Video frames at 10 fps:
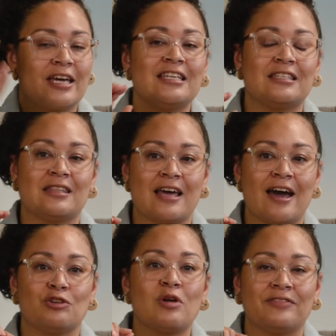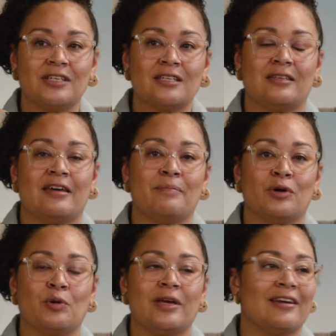it's that you have to get to that
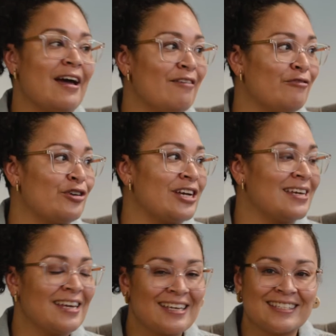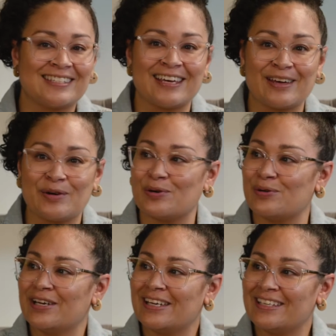moment every
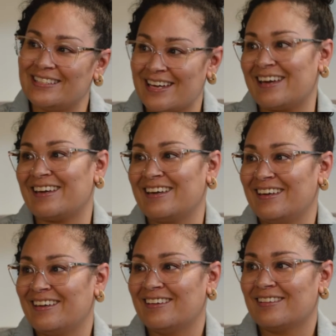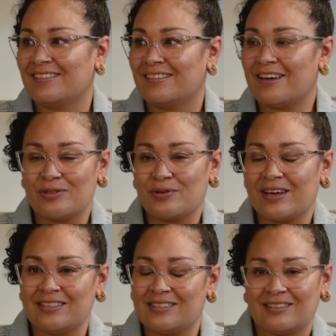single day. Yeah.
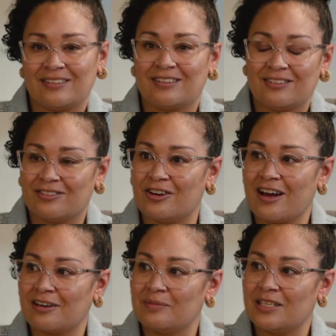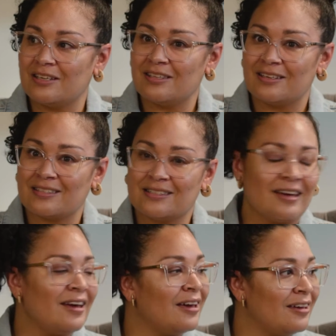Otherwise, you're not going to be good the next
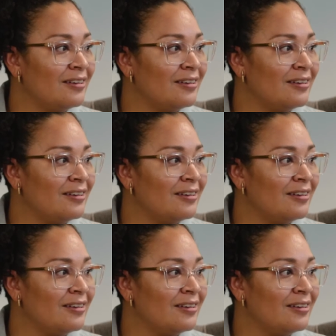day.